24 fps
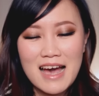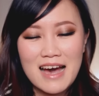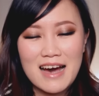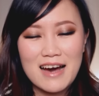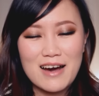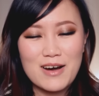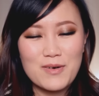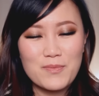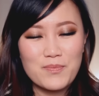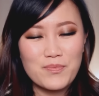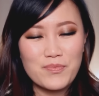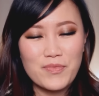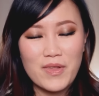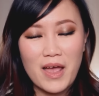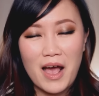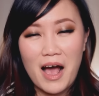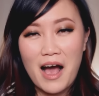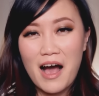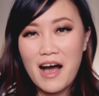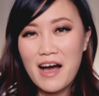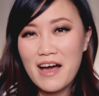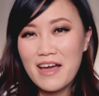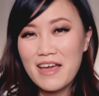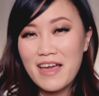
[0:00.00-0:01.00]
um,
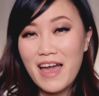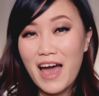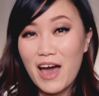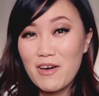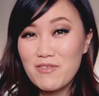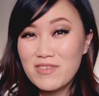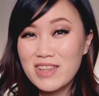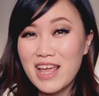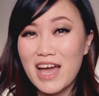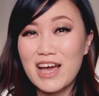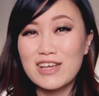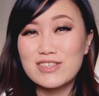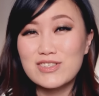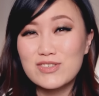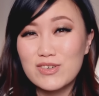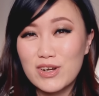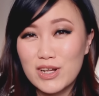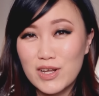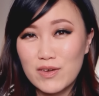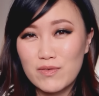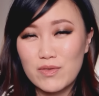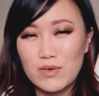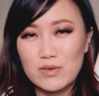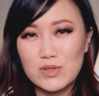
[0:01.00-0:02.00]
I haven't answered
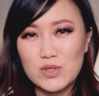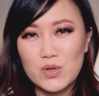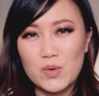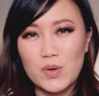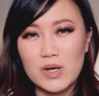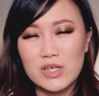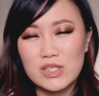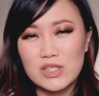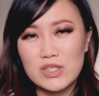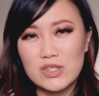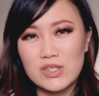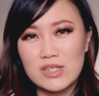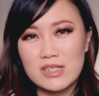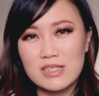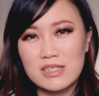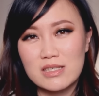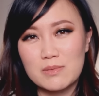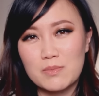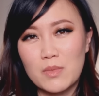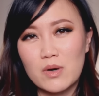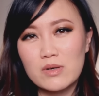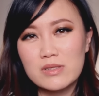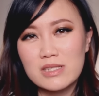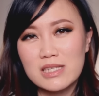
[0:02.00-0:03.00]
any of those
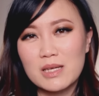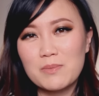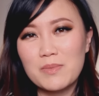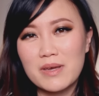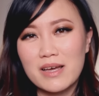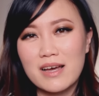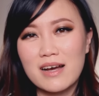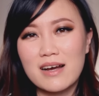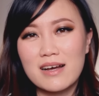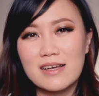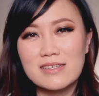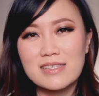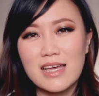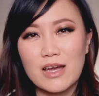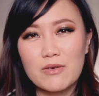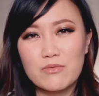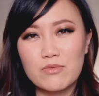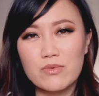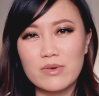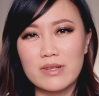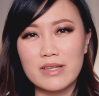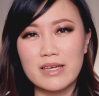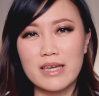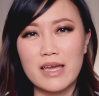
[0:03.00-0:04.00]
questions, mostly because I
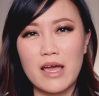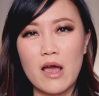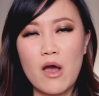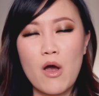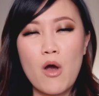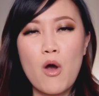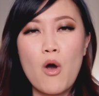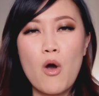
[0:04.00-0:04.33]
really